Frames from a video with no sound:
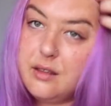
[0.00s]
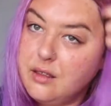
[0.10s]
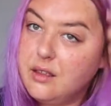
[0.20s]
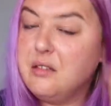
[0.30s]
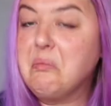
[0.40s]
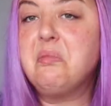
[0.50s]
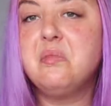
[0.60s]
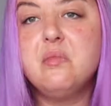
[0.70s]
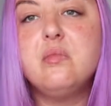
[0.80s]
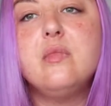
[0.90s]
I
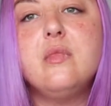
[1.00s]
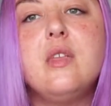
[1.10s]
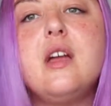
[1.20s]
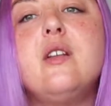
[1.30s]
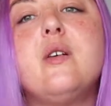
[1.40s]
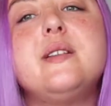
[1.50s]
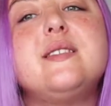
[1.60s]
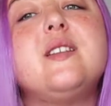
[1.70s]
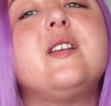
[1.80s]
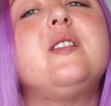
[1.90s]
know
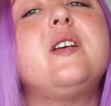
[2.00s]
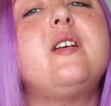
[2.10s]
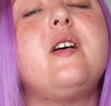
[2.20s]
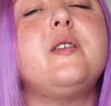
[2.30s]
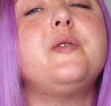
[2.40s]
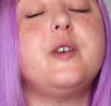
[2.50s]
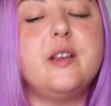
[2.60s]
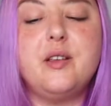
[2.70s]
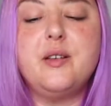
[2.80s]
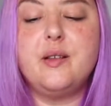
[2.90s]
it's not a lot off,
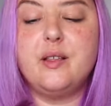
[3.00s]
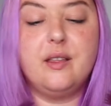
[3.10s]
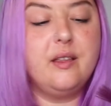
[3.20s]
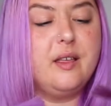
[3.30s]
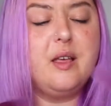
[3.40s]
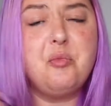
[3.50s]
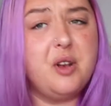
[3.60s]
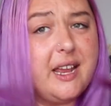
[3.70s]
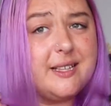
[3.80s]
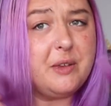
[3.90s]

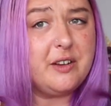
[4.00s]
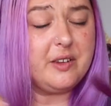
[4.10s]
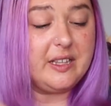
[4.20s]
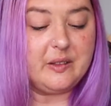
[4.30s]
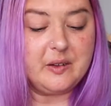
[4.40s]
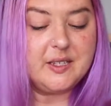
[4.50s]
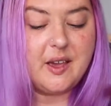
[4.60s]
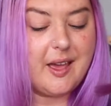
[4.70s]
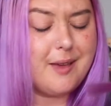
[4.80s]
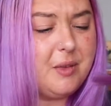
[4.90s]
but it has been a really long
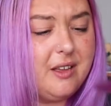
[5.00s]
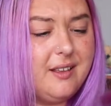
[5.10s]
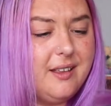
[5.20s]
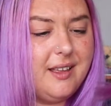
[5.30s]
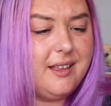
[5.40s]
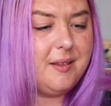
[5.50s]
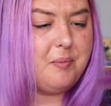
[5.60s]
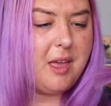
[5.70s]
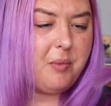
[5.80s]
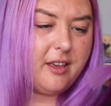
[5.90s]
time. Uh,
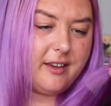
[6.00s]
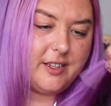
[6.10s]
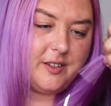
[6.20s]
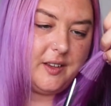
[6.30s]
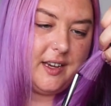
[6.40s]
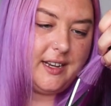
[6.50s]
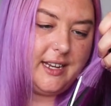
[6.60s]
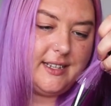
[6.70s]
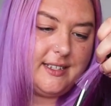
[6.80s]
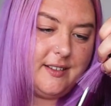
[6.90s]
maybe I should
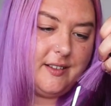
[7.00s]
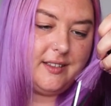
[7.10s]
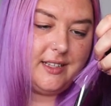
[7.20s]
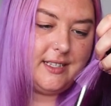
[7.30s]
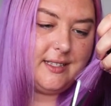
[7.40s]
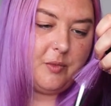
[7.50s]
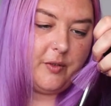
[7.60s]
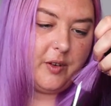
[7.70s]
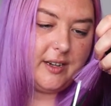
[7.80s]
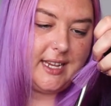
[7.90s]
cut into this
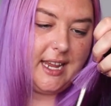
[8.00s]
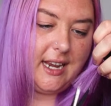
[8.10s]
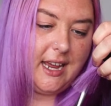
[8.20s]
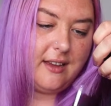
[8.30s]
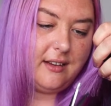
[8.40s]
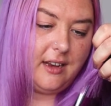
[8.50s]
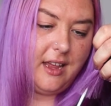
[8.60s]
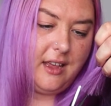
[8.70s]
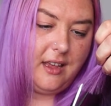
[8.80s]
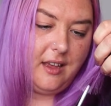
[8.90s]
before I take it out.
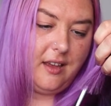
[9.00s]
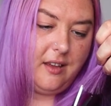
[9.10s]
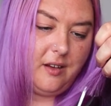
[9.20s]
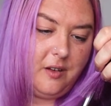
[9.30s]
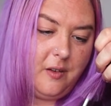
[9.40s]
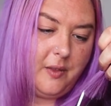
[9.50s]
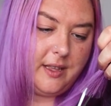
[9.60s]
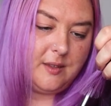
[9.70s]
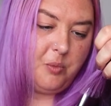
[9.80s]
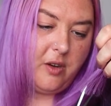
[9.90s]
I don't know if
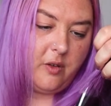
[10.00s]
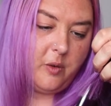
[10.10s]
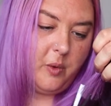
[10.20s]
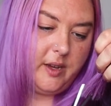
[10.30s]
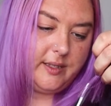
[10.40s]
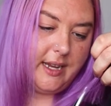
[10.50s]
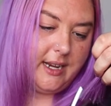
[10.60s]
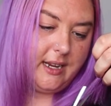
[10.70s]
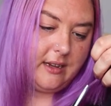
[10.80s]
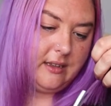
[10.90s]
that's a better or worse
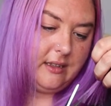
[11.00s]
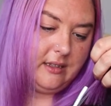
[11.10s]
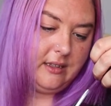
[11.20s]
idea.